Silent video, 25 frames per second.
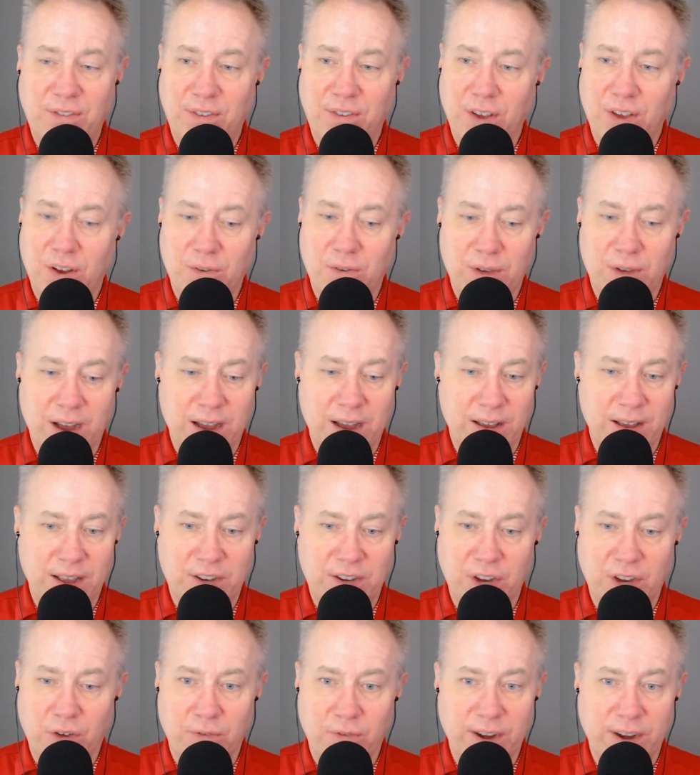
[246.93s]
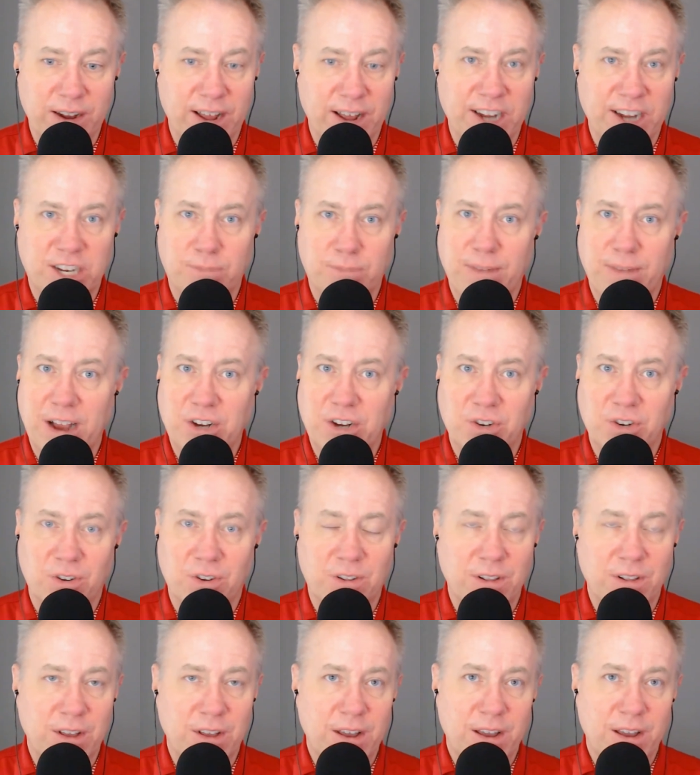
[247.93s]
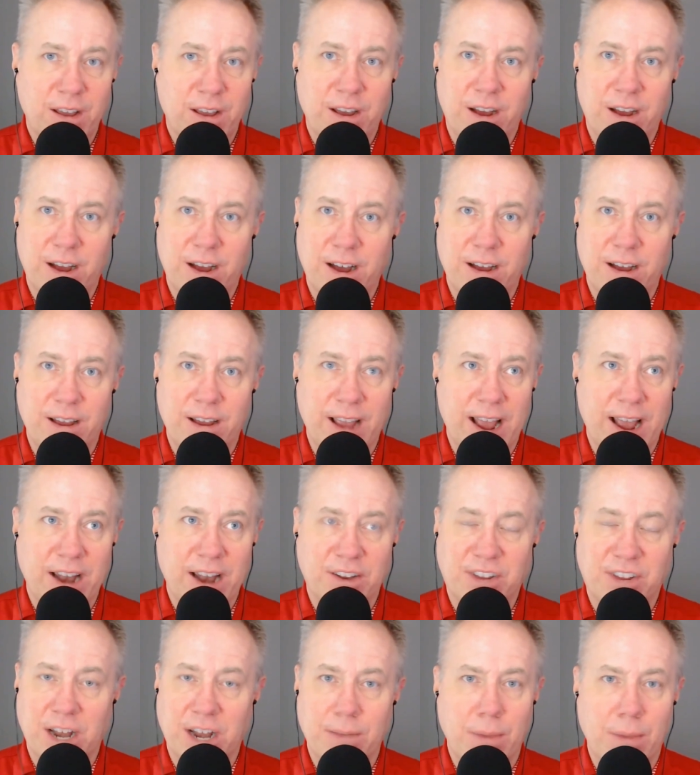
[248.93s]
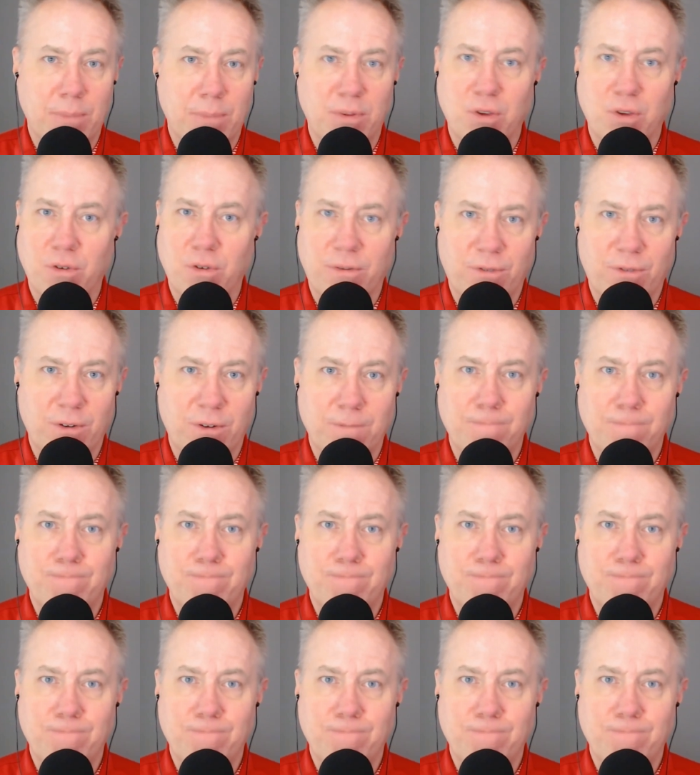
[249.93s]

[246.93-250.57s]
So it's a green light special, and it's going to be beautiful.